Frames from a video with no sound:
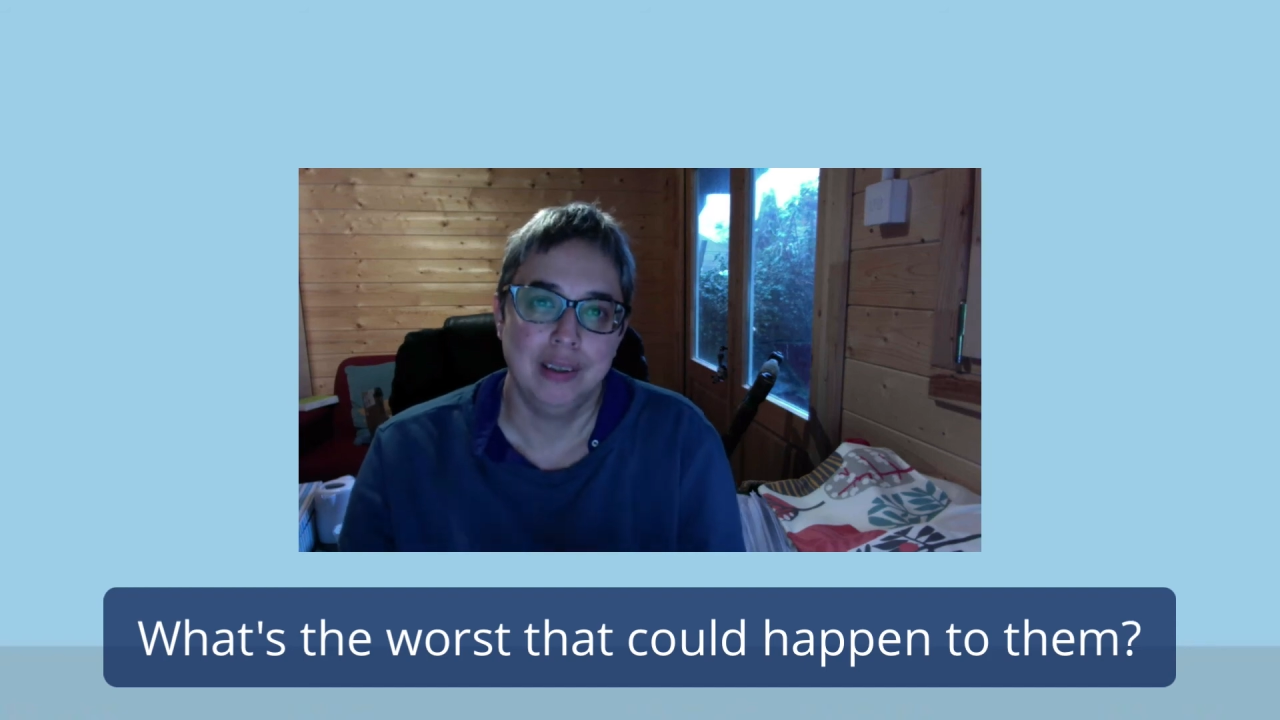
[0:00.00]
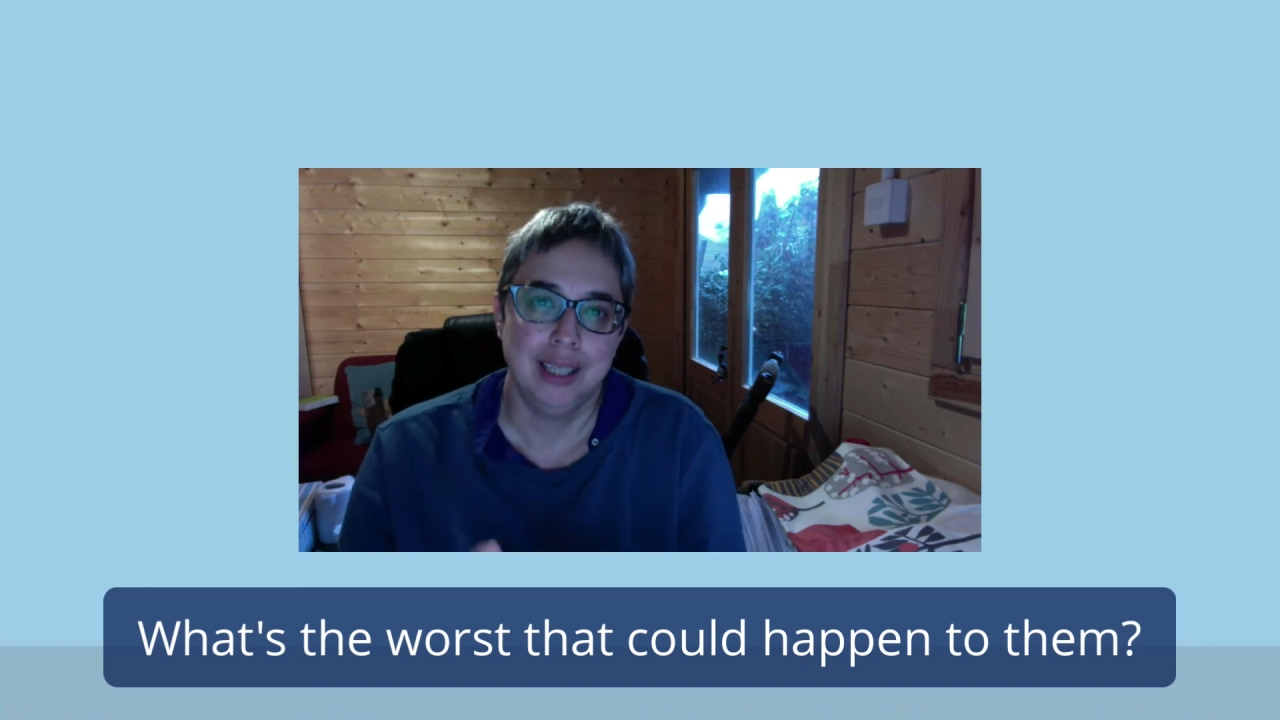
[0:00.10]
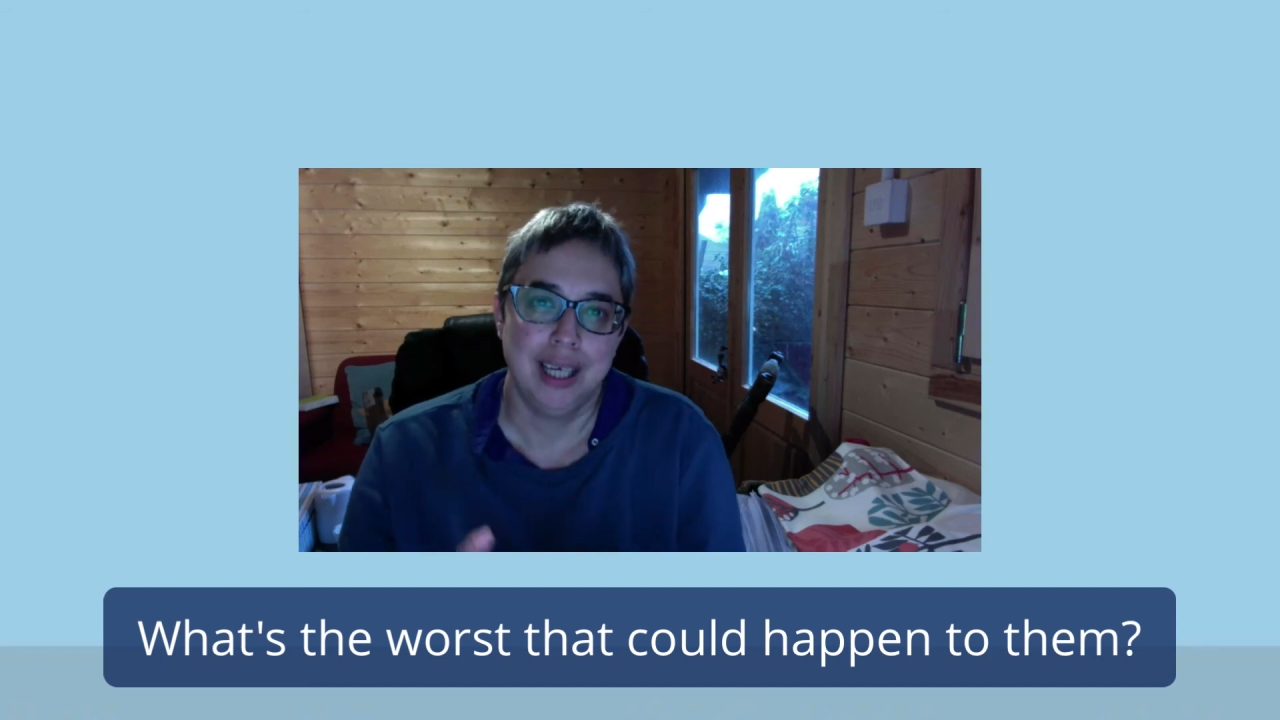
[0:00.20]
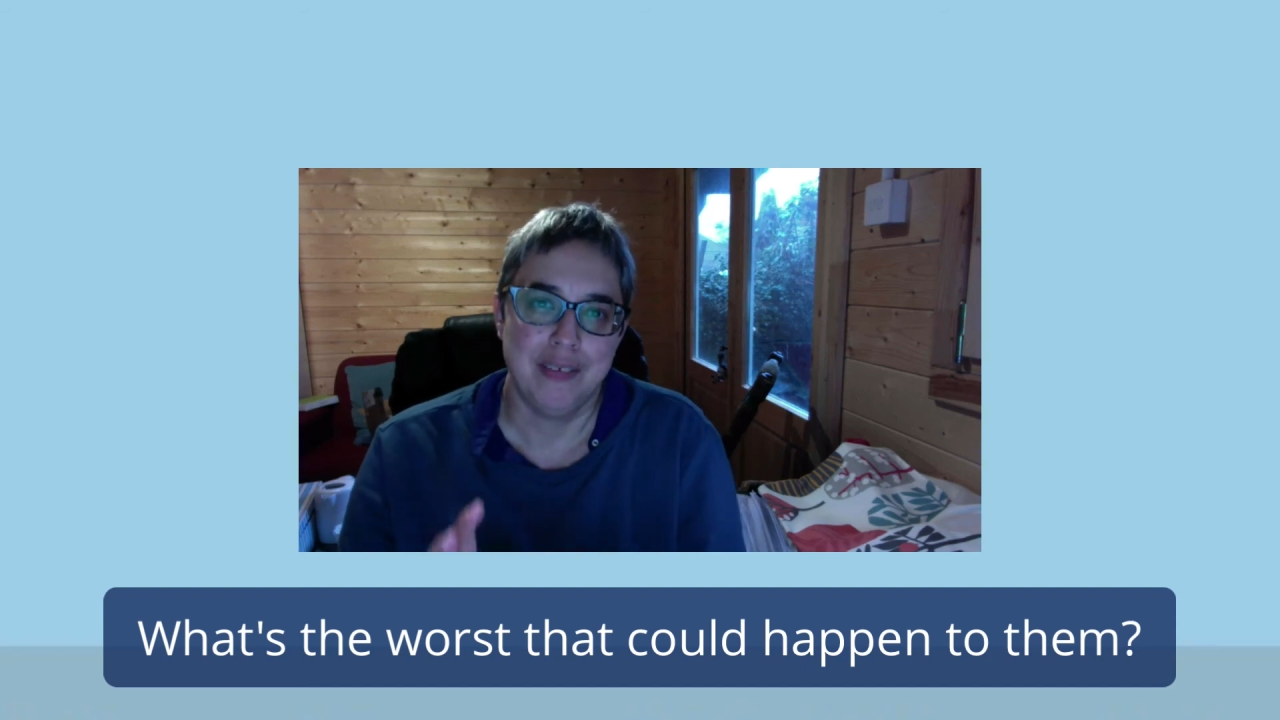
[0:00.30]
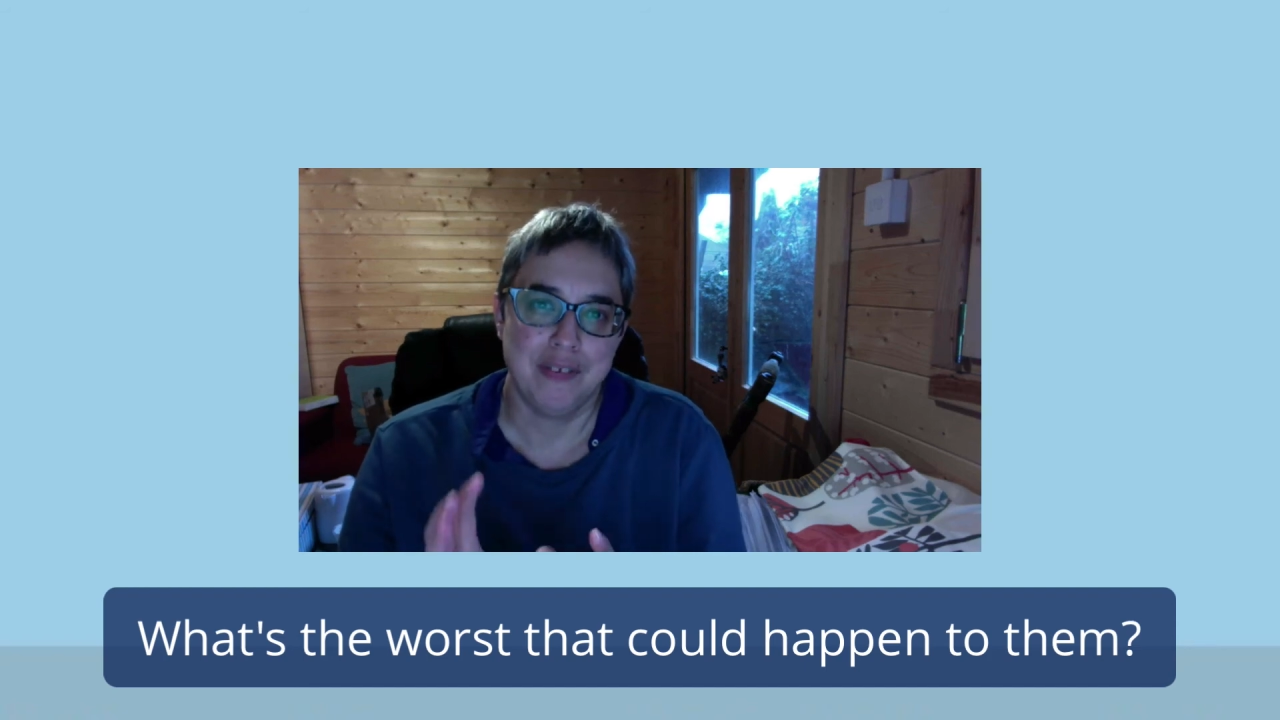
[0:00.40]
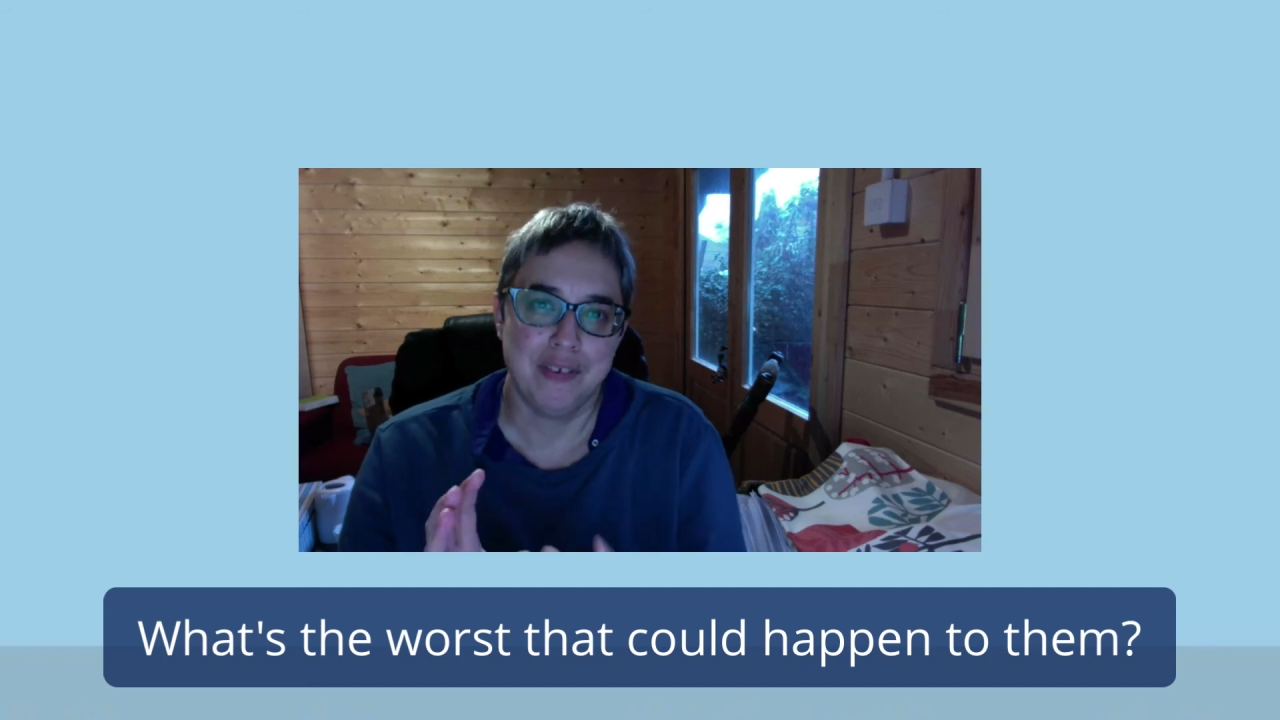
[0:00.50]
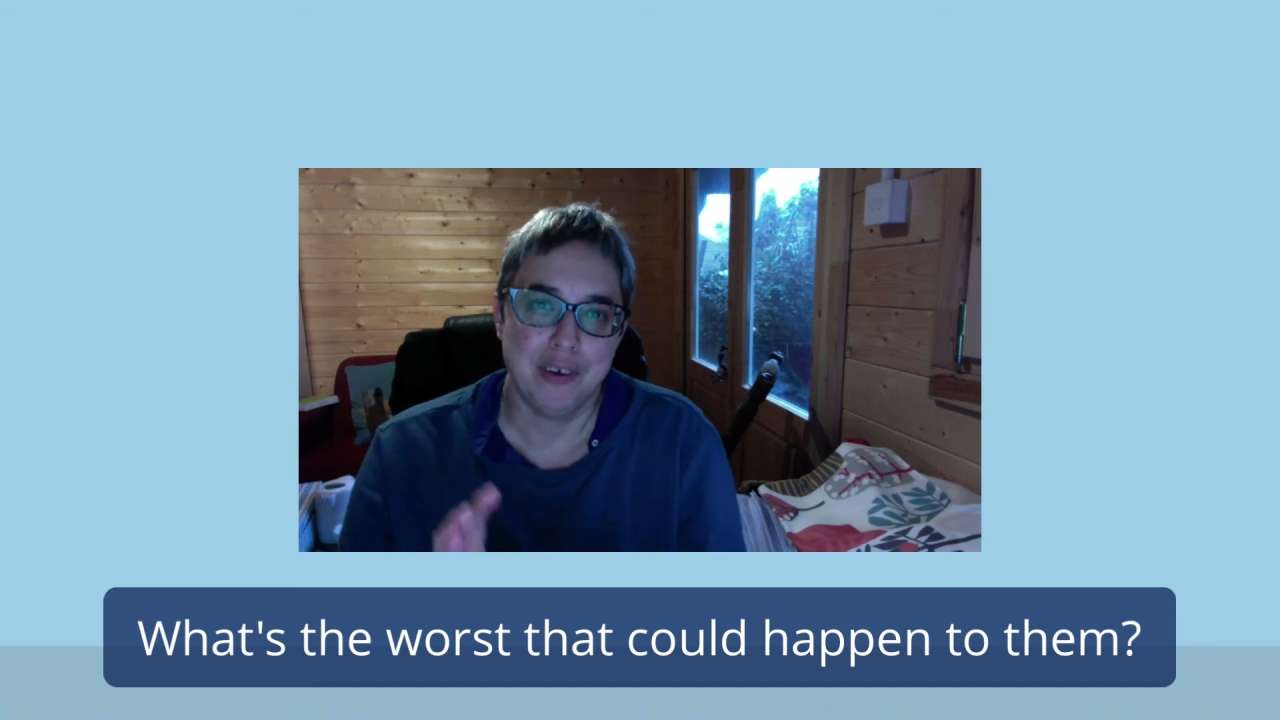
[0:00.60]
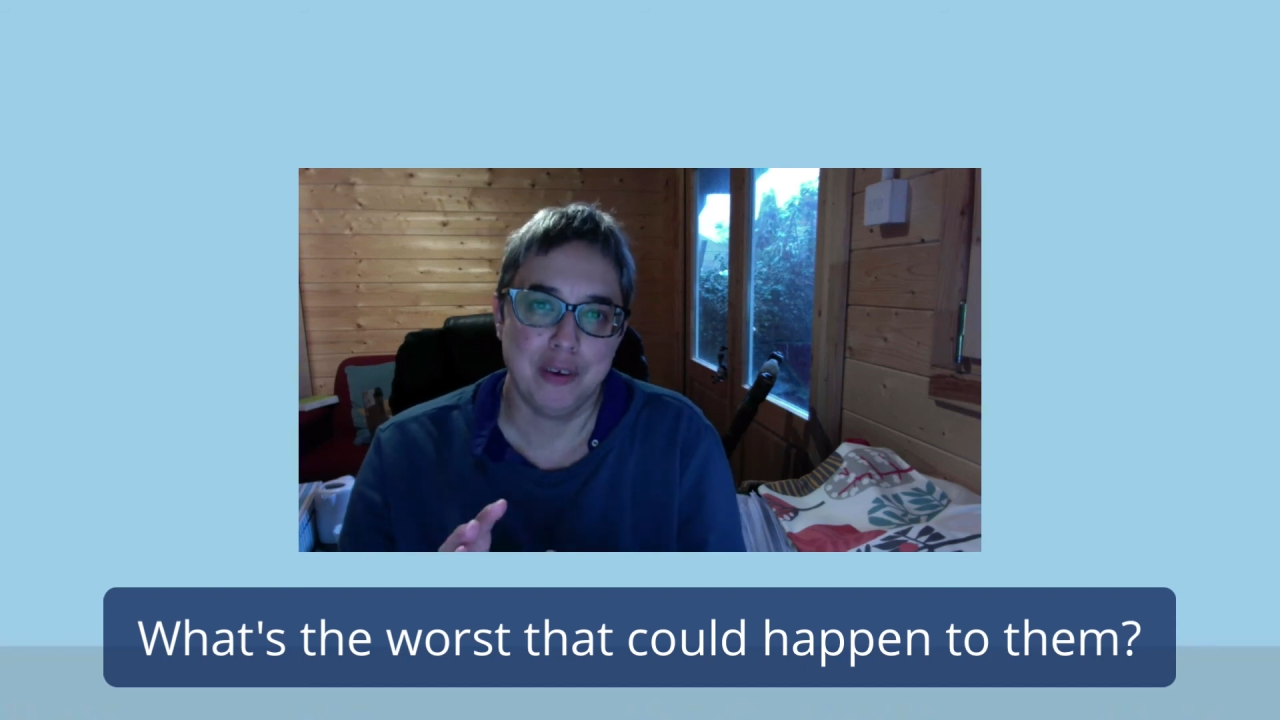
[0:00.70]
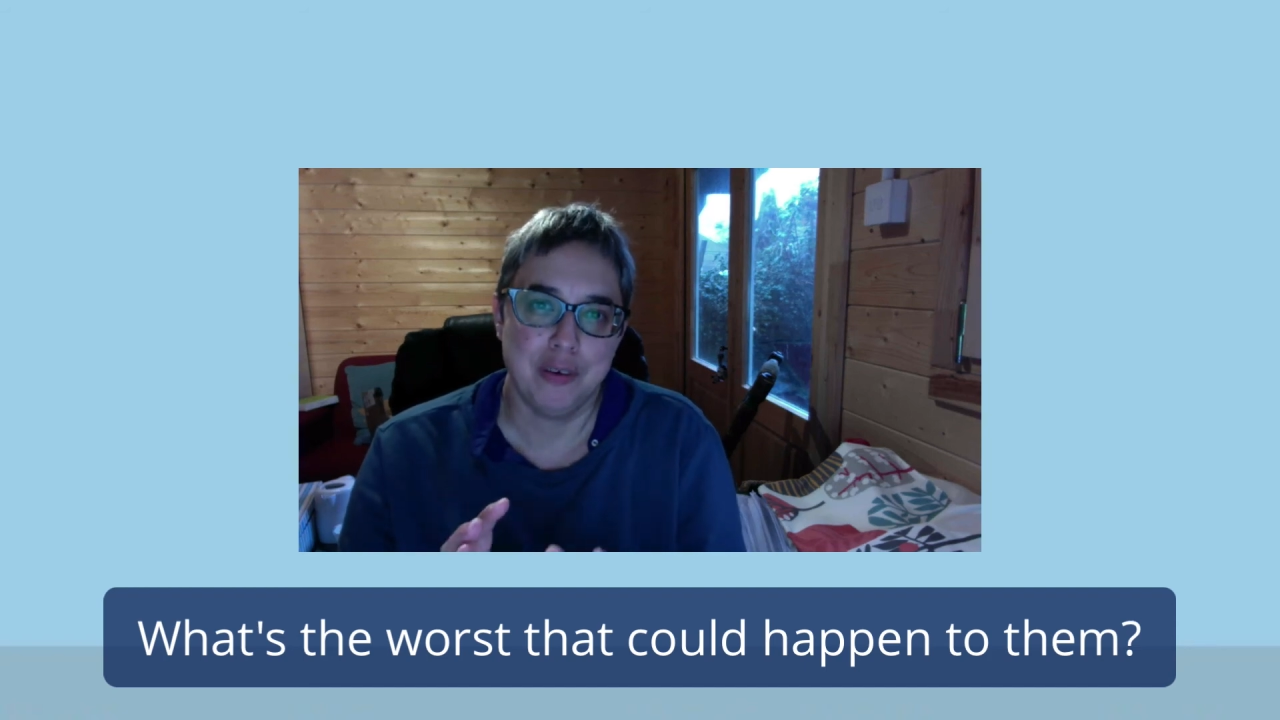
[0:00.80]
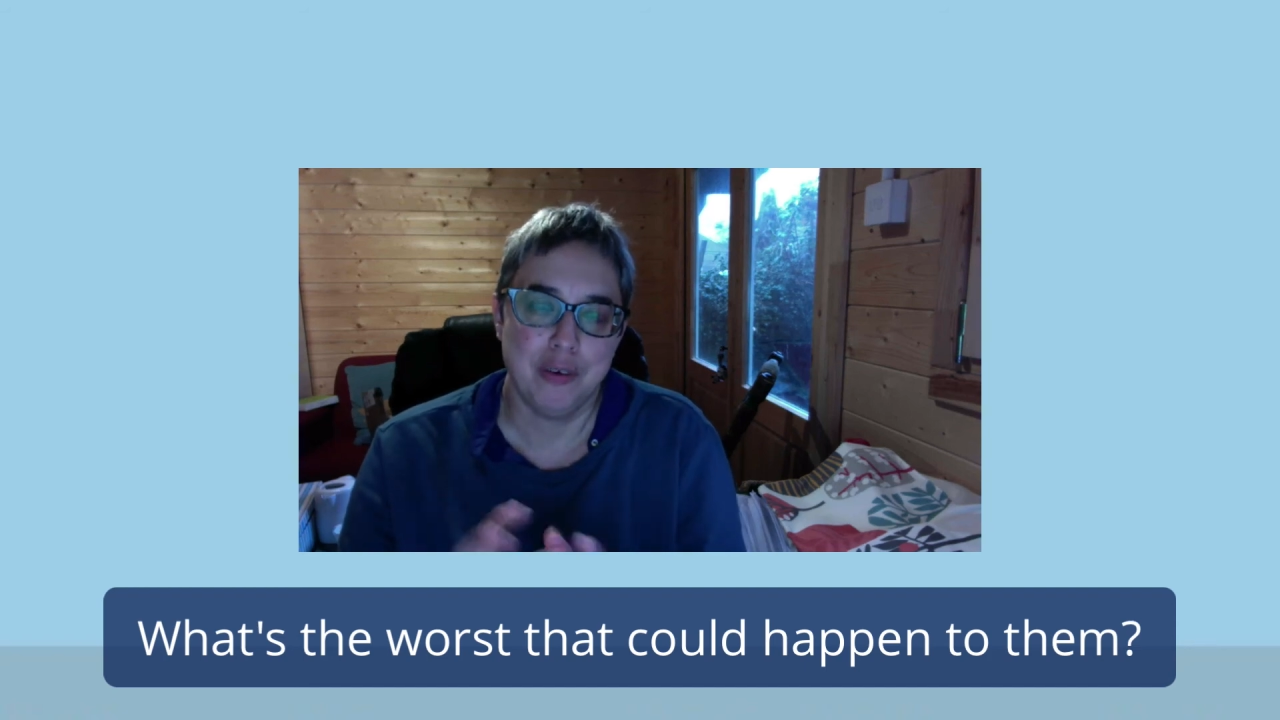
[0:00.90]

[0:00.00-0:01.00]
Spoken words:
And so